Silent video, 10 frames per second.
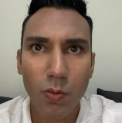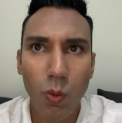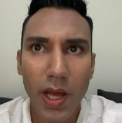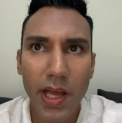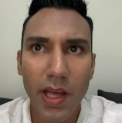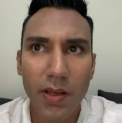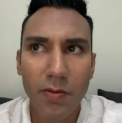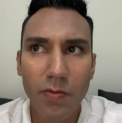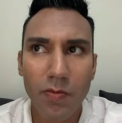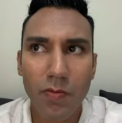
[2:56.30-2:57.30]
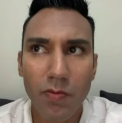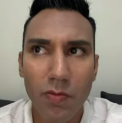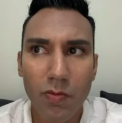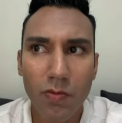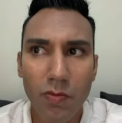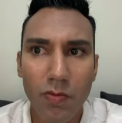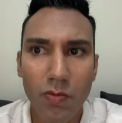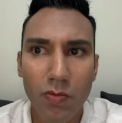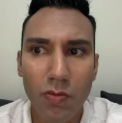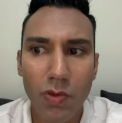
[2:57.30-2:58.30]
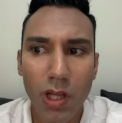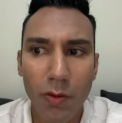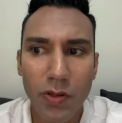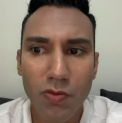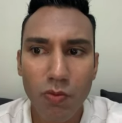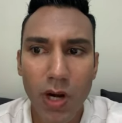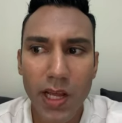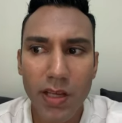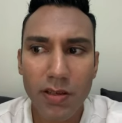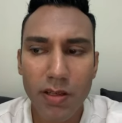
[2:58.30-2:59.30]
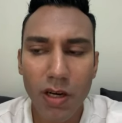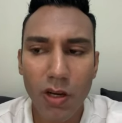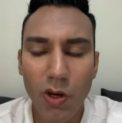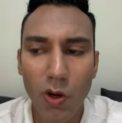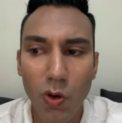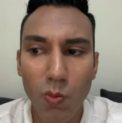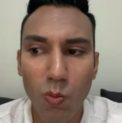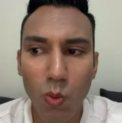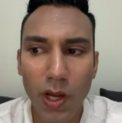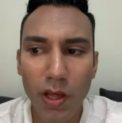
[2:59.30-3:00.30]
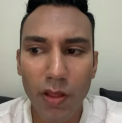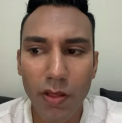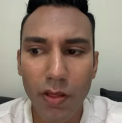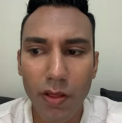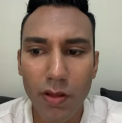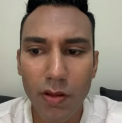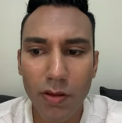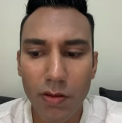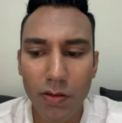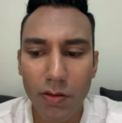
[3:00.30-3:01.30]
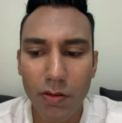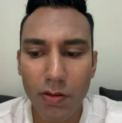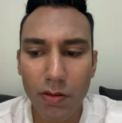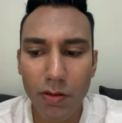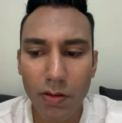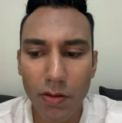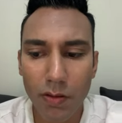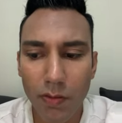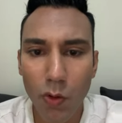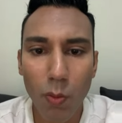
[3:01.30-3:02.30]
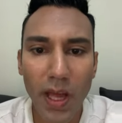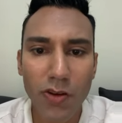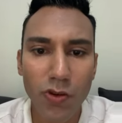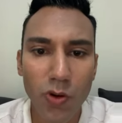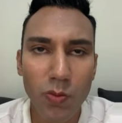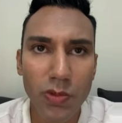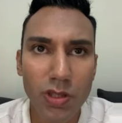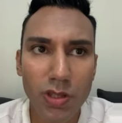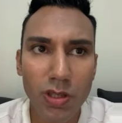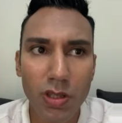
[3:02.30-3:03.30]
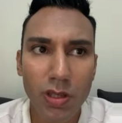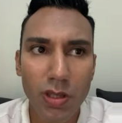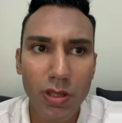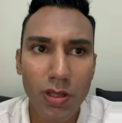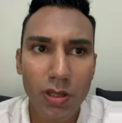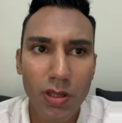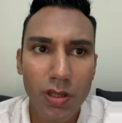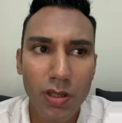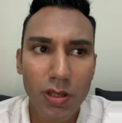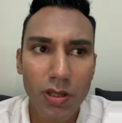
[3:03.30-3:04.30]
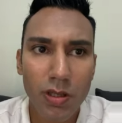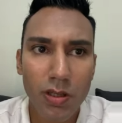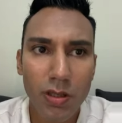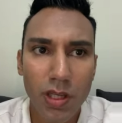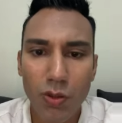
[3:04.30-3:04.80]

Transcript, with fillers: where I was raised in a home with four bedrooms, a